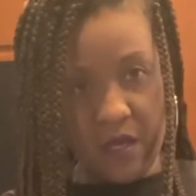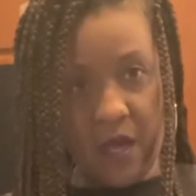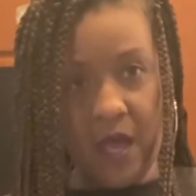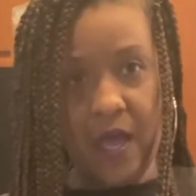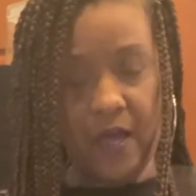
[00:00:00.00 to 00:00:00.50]

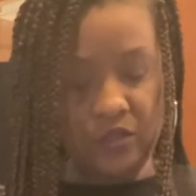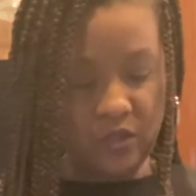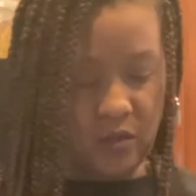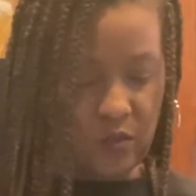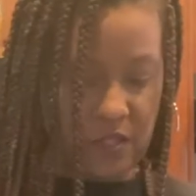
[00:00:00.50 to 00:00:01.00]
I
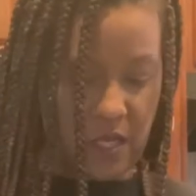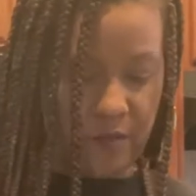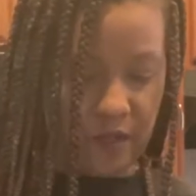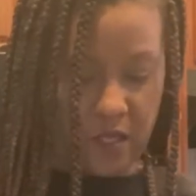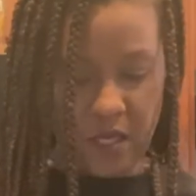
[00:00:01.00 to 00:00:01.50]
actually was
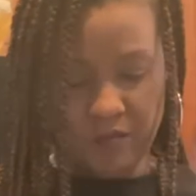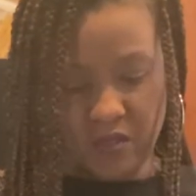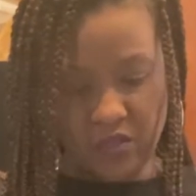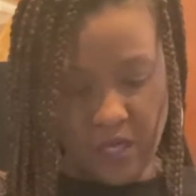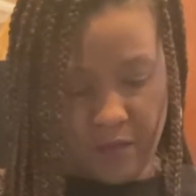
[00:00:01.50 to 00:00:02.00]
able to keep the
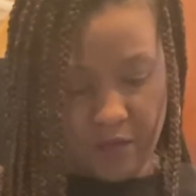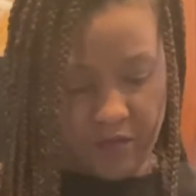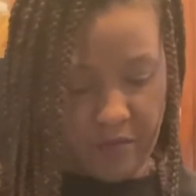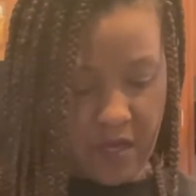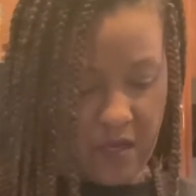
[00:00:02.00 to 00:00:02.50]
shape
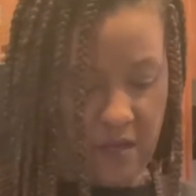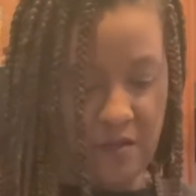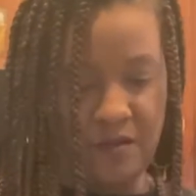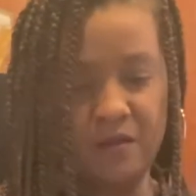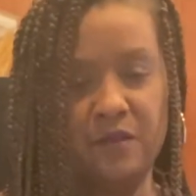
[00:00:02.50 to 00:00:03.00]
of my
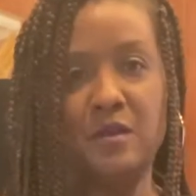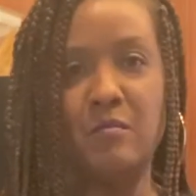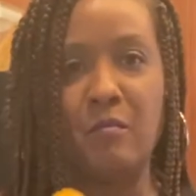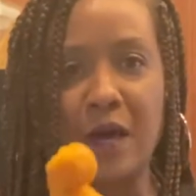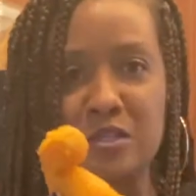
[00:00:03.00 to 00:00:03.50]

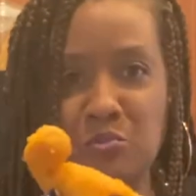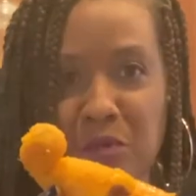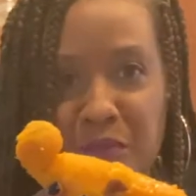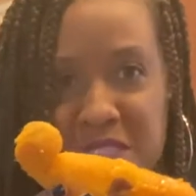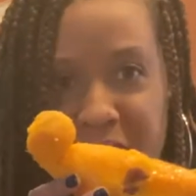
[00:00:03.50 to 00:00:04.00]

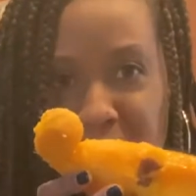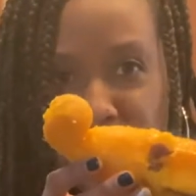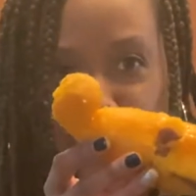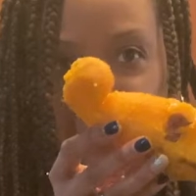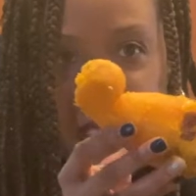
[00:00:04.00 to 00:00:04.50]
sweet
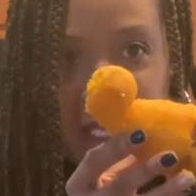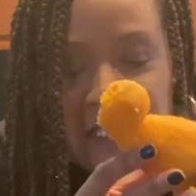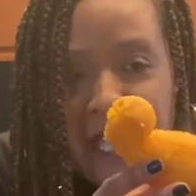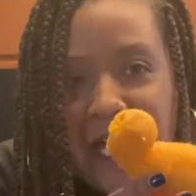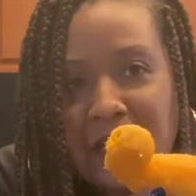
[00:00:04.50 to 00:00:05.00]
potato. It's
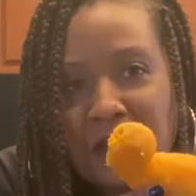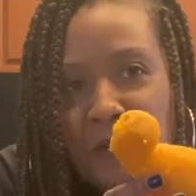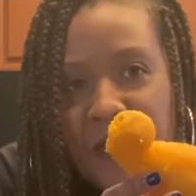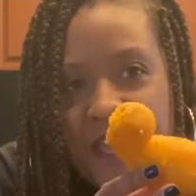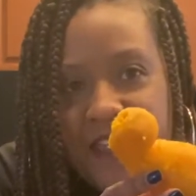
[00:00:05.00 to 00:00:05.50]
got a little
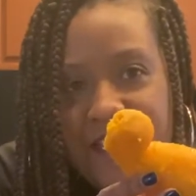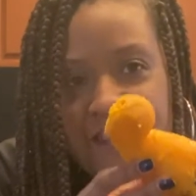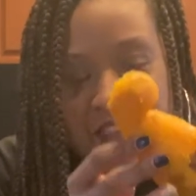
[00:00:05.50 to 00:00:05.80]
bit head